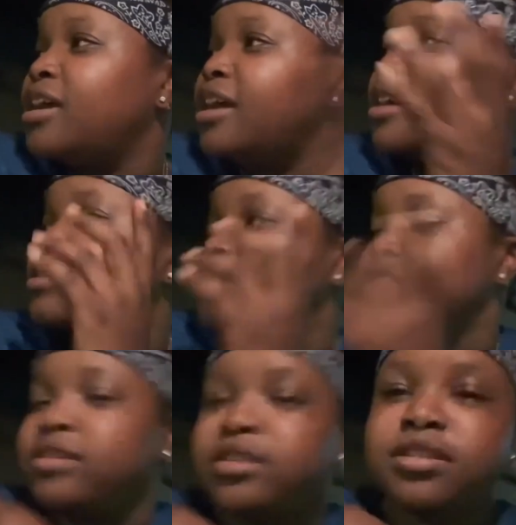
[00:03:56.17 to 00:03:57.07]
And
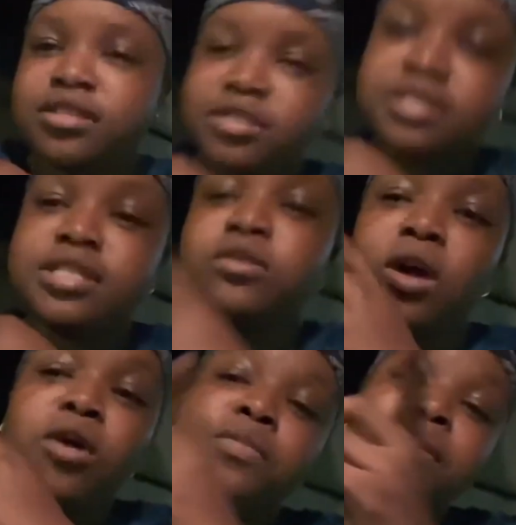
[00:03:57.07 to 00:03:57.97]

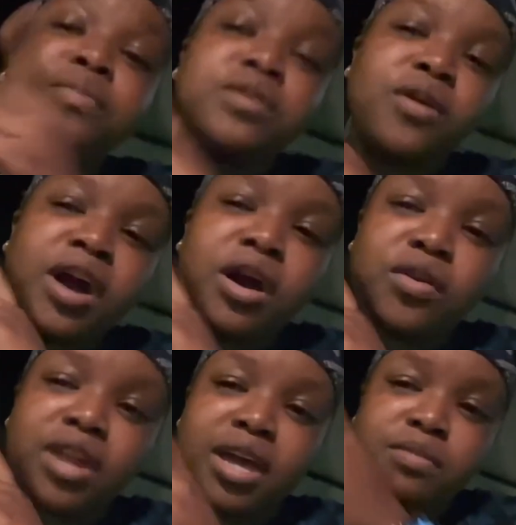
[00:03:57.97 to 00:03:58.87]
only people know how
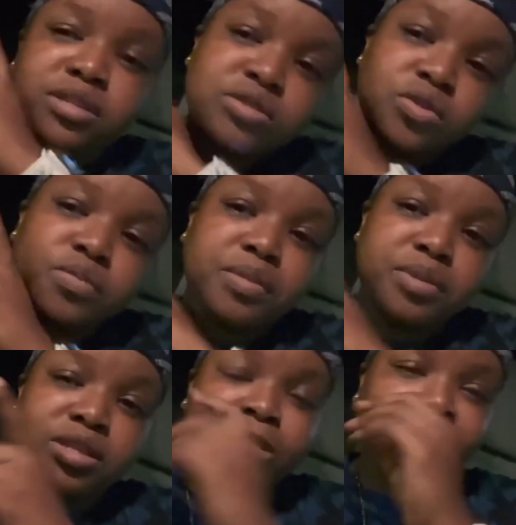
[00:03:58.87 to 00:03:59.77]
old I am is two people
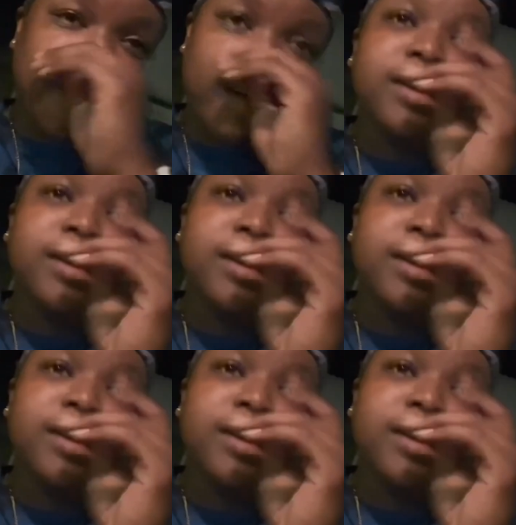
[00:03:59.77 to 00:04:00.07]
in this car